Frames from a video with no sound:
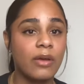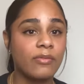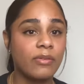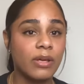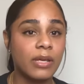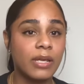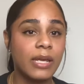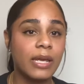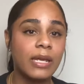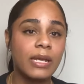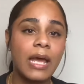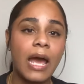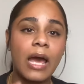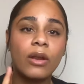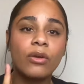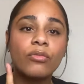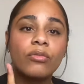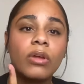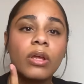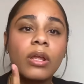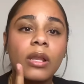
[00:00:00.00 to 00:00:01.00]
Again, I don't
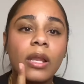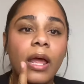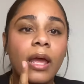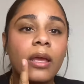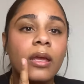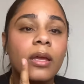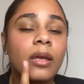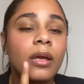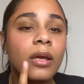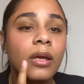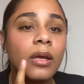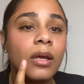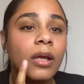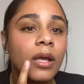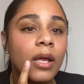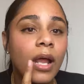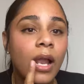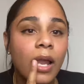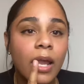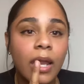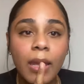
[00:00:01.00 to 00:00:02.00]
really like
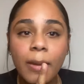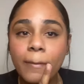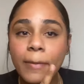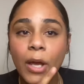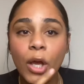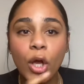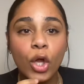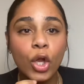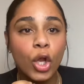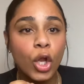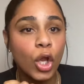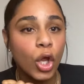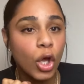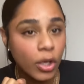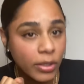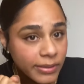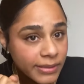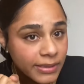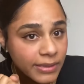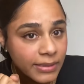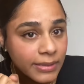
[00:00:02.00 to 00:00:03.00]
lip
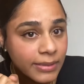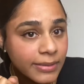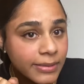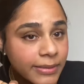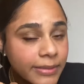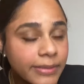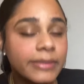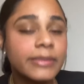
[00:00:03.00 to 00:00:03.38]
glosses.